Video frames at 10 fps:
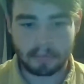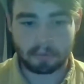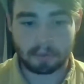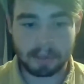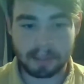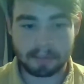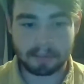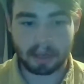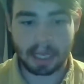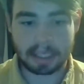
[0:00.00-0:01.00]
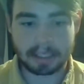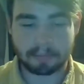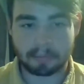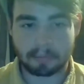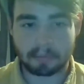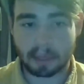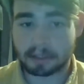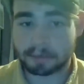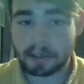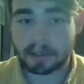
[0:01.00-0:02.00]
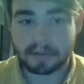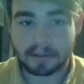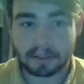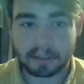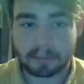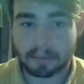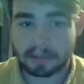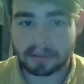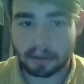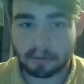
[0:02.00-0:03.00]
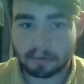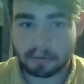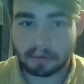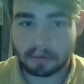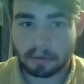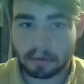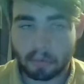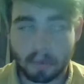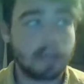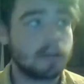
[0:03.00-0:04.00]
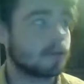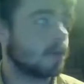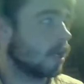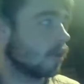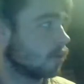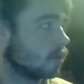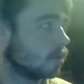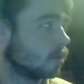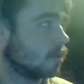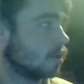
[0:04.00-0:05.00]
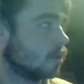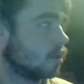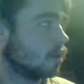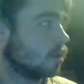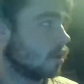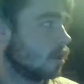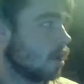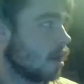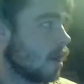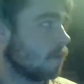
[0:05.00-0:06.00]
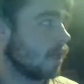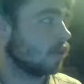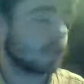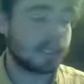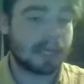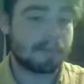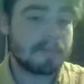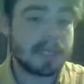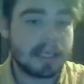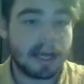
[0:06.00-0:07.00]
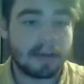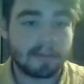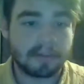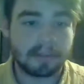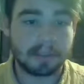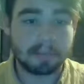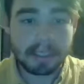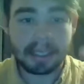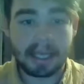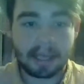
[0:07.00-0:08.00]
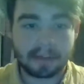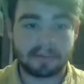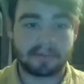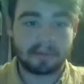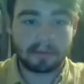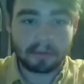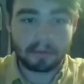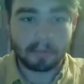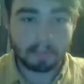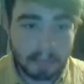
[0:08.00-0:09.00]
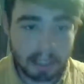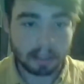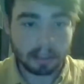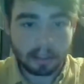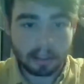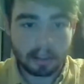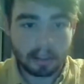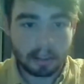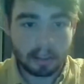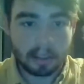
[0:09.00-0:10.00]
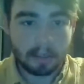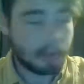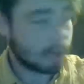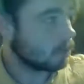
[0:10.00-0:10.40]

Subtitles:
with me being, I am experiencing myself. When I look around, I'm not looking at me, obviously, me as me, but I'm